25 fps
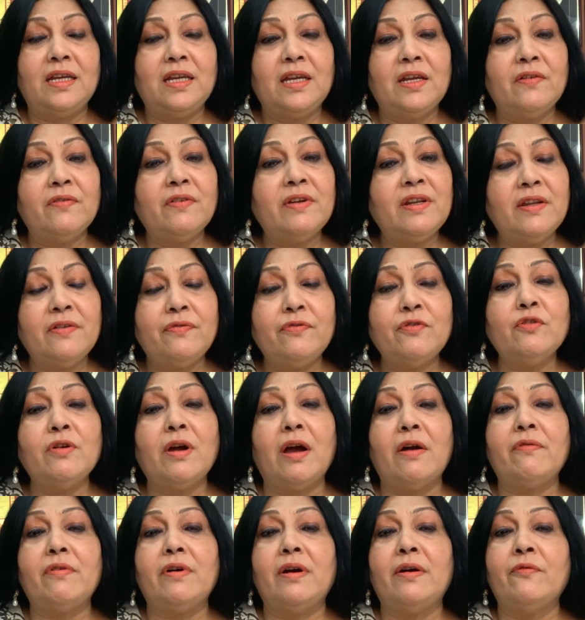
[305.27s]
even if you
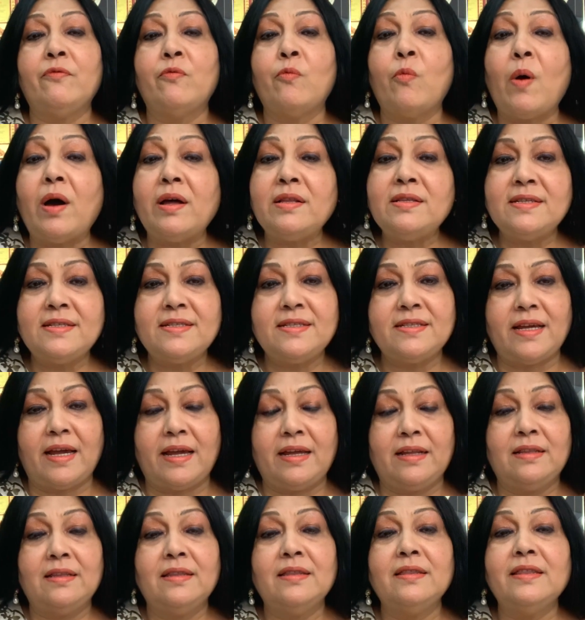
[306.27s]
have a one
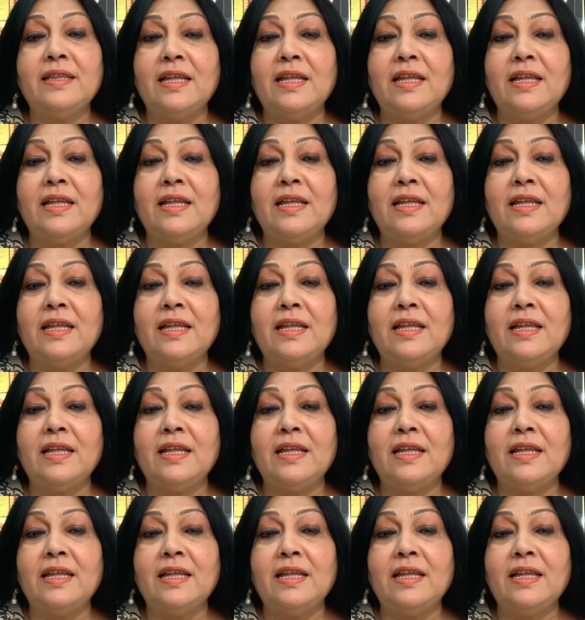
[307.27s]
sign,